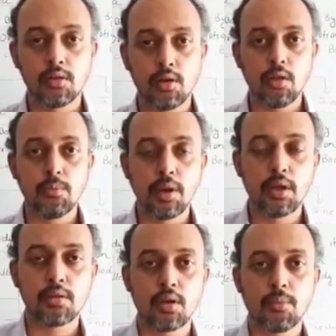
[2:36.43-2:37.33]
sudden
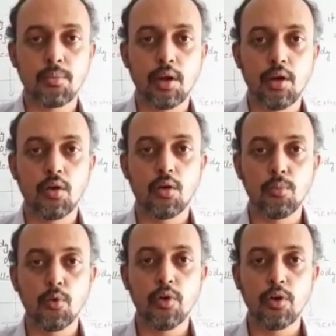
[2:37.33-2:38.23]
brakes are applied on a
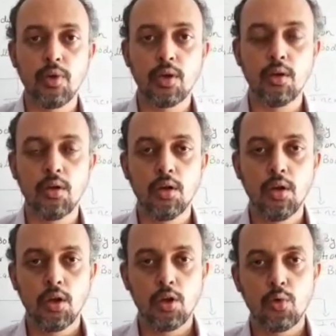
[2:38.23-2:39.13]
moving vehicle,
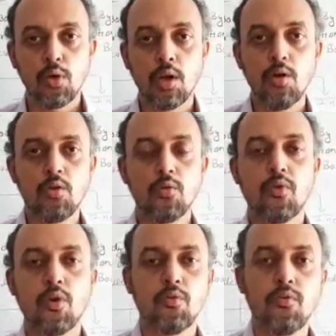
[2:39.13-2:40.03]
you tend to
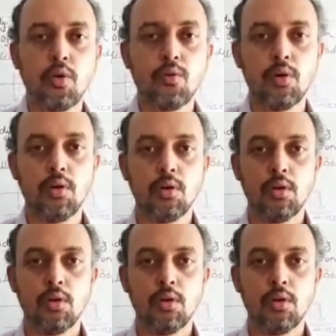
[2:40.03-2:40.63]
fall forward.